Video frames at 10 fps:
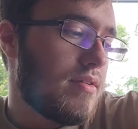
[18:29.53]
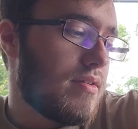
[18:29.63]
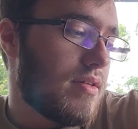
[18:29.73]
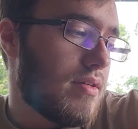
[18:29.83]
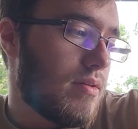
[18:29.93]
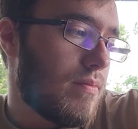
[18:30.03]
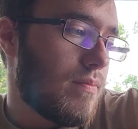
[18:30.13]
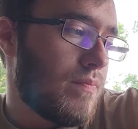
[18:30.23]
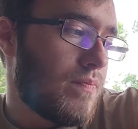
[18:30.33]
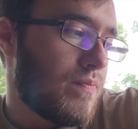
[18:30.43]
I
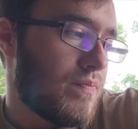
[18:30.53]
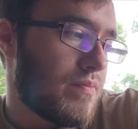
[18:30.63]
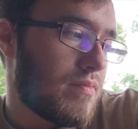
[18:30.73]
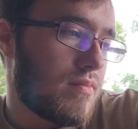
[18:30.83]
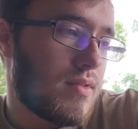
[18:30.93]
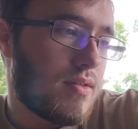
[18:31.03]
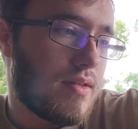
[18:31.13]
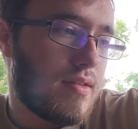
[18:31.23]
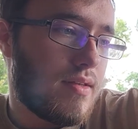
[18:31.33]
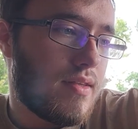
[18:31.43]

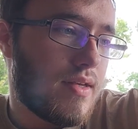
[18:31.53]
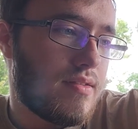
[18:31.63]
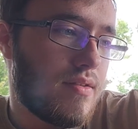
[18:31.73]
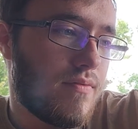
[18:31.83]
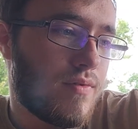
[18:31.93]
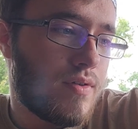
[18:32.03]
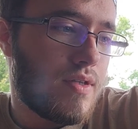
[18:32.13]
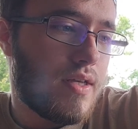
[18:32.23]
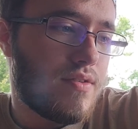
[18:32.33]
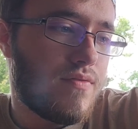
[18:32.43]
think that's it for
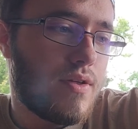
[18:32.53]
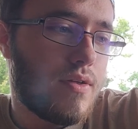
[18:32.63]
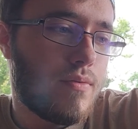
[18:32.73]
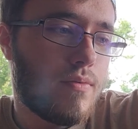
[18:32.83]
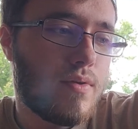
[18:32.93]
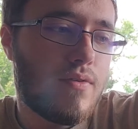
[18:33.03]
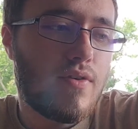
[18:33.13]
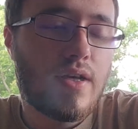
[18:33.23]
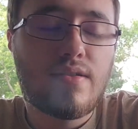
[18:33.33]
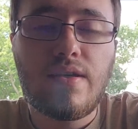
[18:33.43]
today's video. If you
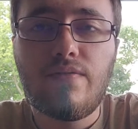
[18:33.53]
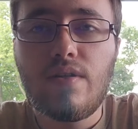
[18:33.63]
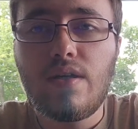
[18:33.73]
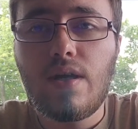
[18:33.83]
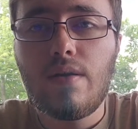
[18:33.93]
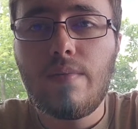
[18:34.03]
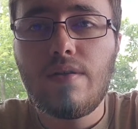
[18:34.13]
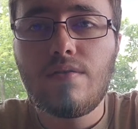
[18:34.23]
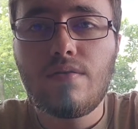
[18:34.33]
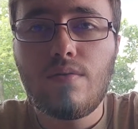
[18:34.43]
guys have any
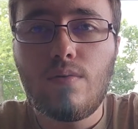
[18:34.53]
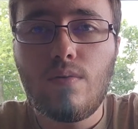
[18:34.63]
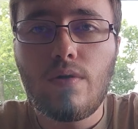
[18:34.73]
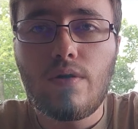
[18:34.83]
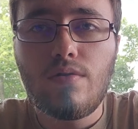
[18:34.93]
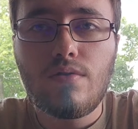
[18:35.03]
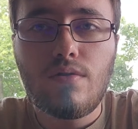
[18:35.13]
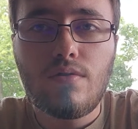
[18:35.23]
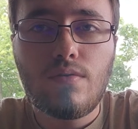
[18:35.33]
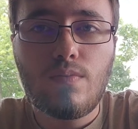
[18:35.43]
comments or
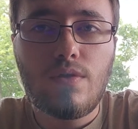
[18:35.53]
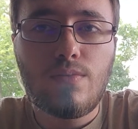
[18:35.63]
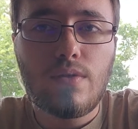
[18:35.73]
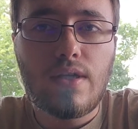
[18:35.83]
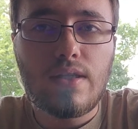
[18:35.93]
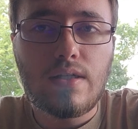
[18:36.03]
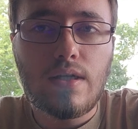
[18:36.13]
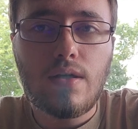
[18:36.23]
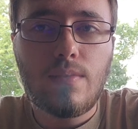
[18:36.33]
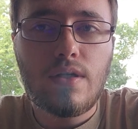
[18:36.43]
concerns, please put that in the
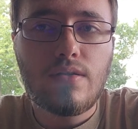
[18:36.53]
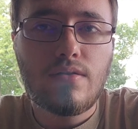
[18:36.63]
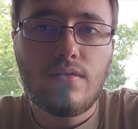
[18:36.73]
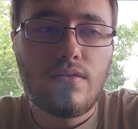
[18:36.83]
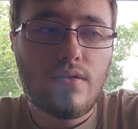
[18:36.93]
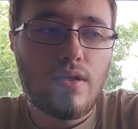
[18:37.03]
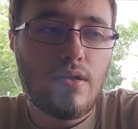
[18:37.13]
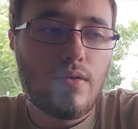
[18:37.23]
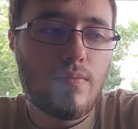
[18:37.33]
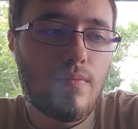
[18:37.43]
comments.
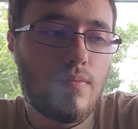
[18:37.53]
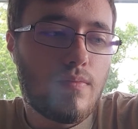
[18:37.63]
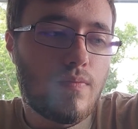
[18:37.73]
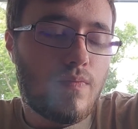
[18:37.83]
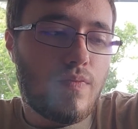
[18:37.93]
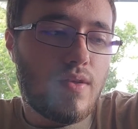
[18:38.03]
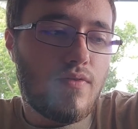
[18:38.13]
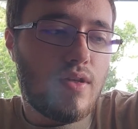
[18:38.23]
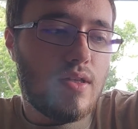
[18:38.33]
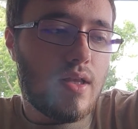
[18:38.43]
If
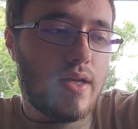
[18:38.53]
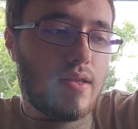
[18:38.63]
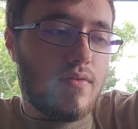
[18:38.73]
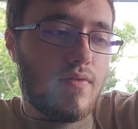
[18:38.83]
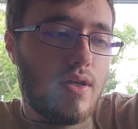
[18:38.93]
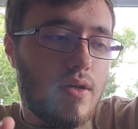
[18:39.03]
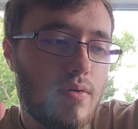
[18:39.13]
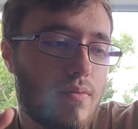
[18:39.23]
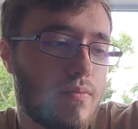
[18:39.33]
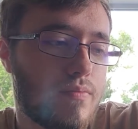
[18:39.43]
you did like the video,